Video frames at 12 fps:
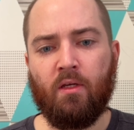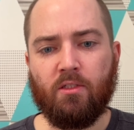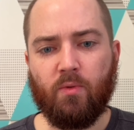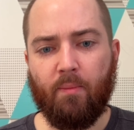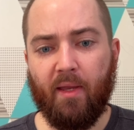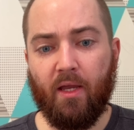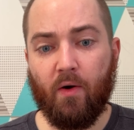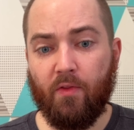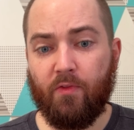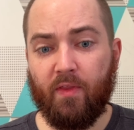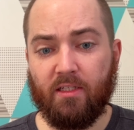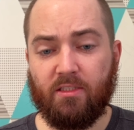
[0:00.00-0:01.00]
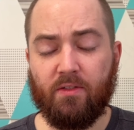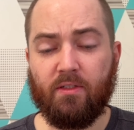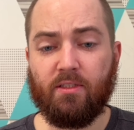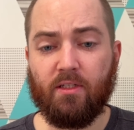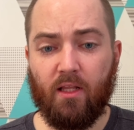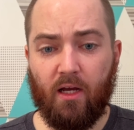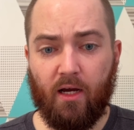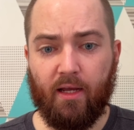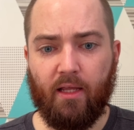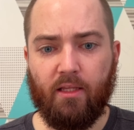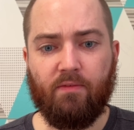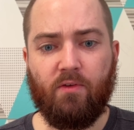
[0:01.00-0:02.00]
We've been going through that series a
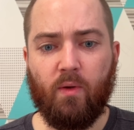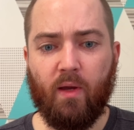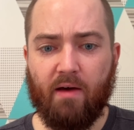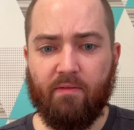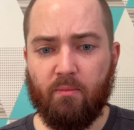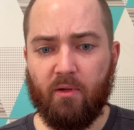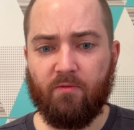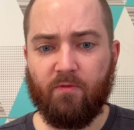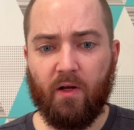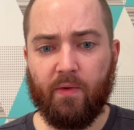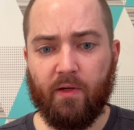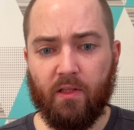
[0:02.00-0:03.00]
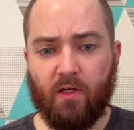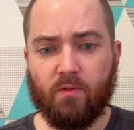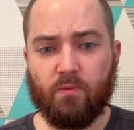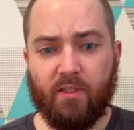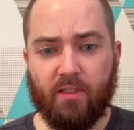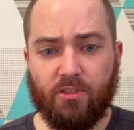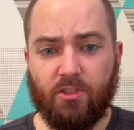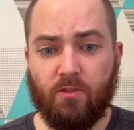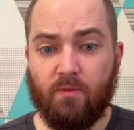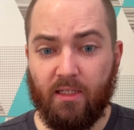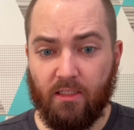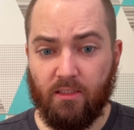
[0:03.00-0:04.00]
lot, and if you haven't been following along with us, you
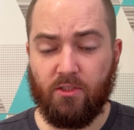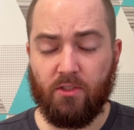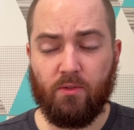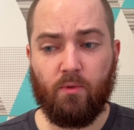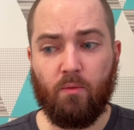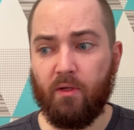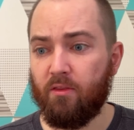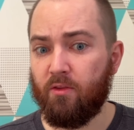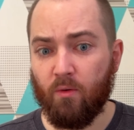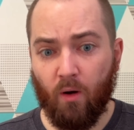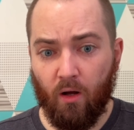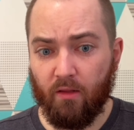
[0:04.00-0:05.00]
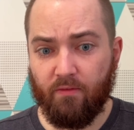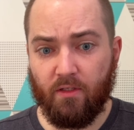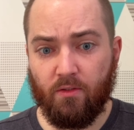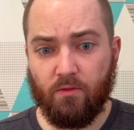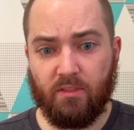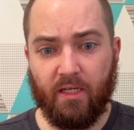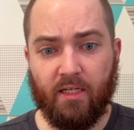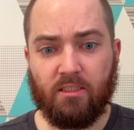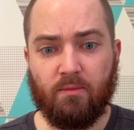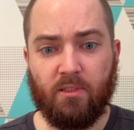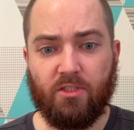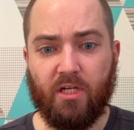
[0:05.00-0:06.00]
need to. We went through all of the New
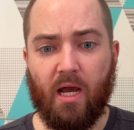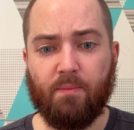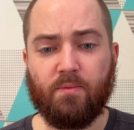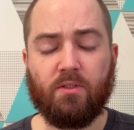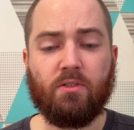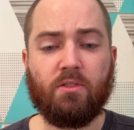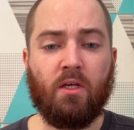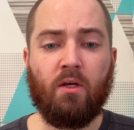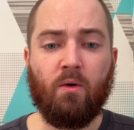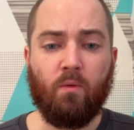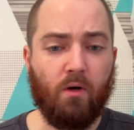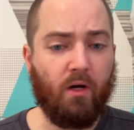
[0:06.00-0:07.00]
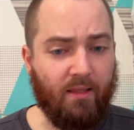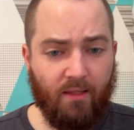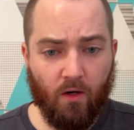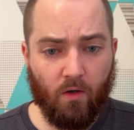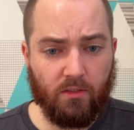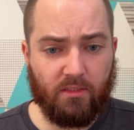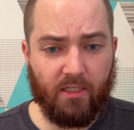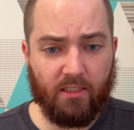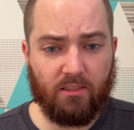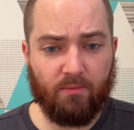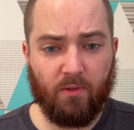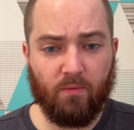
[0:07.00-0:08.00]
Testament chapters. We're in the Old
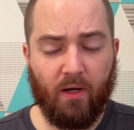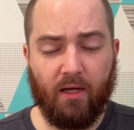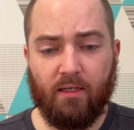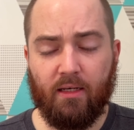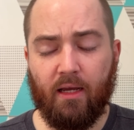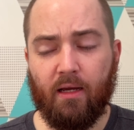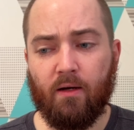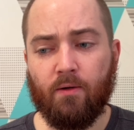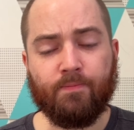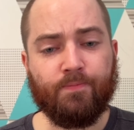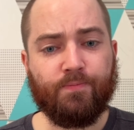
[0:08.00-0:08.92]
Testament right now.